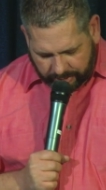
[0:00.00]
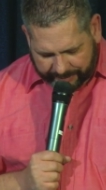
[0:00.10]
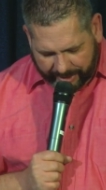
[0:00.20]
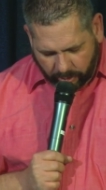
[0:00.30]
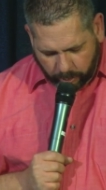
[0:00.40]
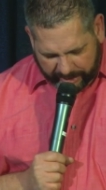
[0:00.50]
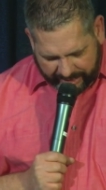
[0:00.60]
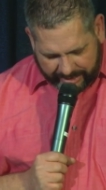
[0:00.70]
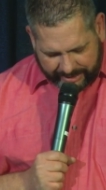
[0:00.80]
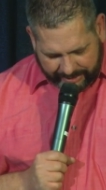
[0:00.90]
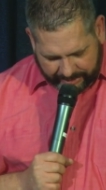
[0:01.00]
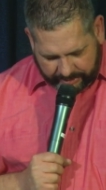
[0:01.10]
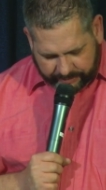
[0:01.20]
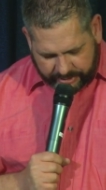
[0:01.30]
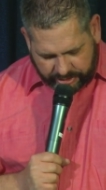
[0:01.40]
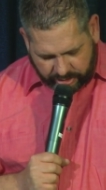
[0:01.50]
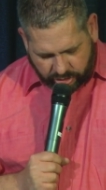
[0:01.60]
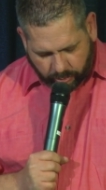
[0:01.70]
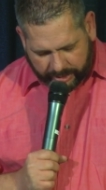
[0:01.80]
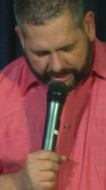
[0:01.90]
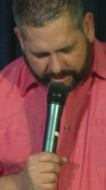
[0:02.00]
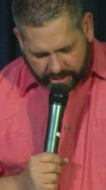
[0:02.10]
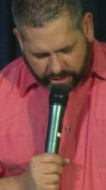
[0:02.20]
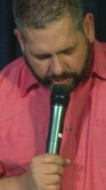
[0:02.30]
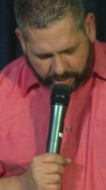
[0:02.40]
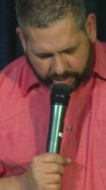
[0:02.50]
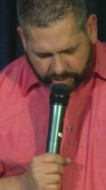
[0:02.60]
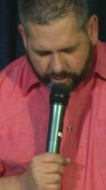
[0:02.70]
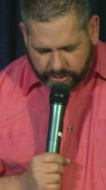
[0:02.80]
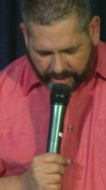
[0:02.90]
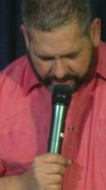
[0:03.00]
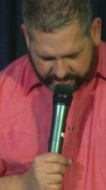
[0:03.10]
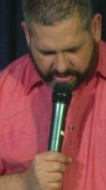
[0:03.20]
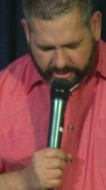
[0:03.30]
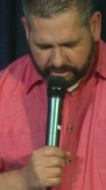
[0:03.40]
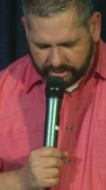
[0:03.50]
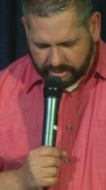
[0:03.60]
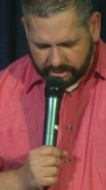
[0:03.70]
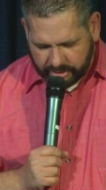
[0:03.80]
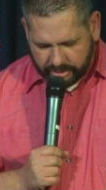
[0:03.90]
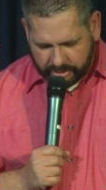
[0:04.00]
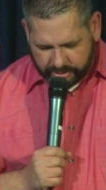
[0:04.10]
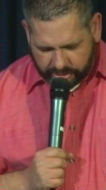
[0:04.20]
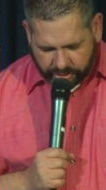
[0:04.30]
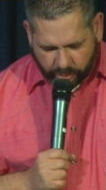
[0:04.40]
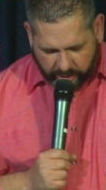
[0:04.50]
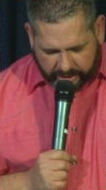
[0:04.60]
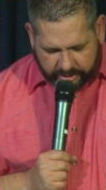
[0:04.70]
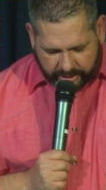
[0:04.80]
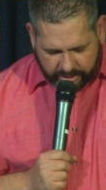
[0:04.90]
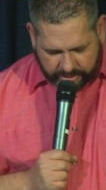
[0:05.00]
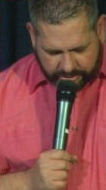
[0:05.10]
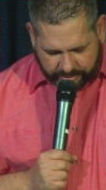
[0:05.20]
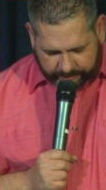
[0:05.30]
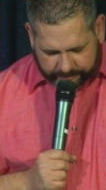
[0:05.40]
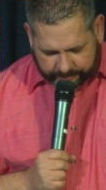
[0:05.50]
of how we can live in such a way that you can use us to do great things.